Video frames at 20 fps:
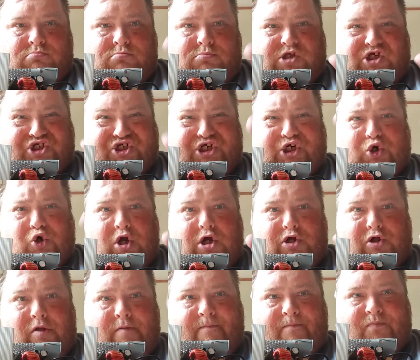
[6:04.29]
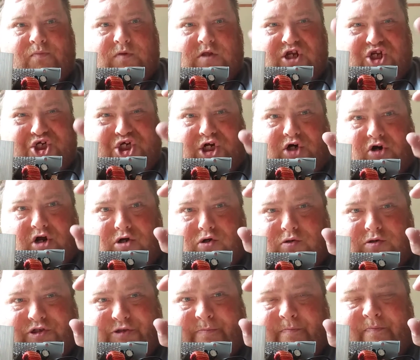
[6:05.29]
the cereal, the
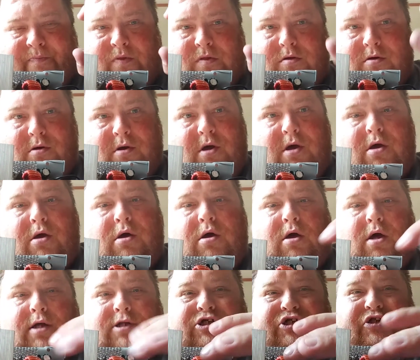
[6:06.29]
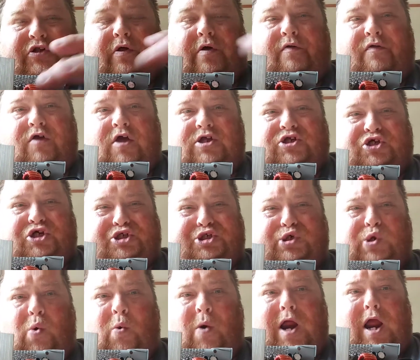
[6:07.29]
Cheerios. It's a
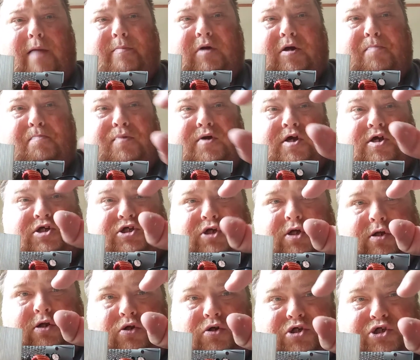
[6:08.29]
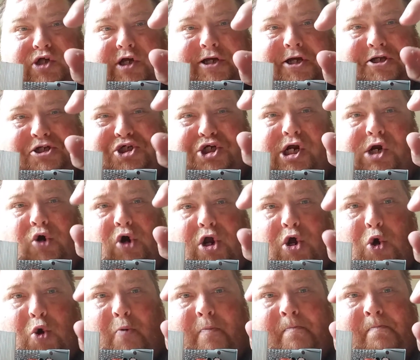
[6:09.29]
ceramic piece that looks like a Cheerio.